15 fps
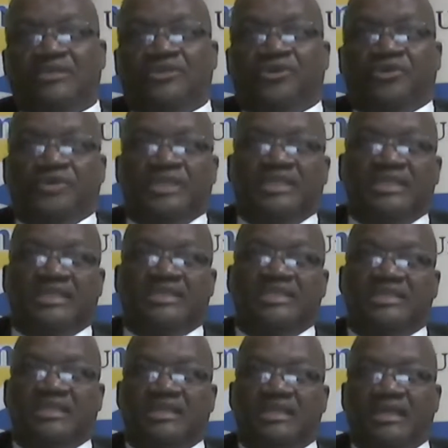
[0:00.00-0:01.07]
in the
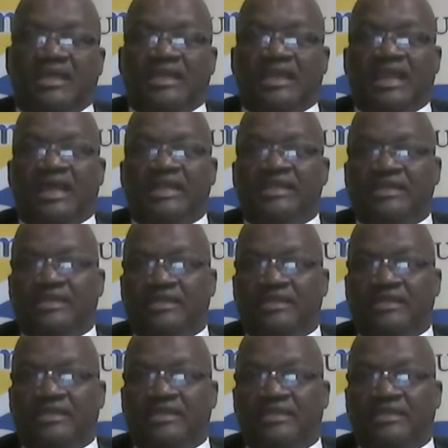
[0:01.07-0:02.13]
teaching and learning
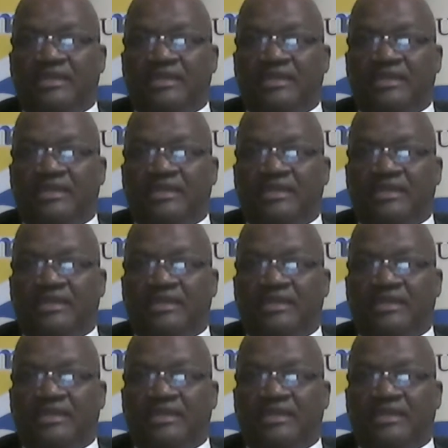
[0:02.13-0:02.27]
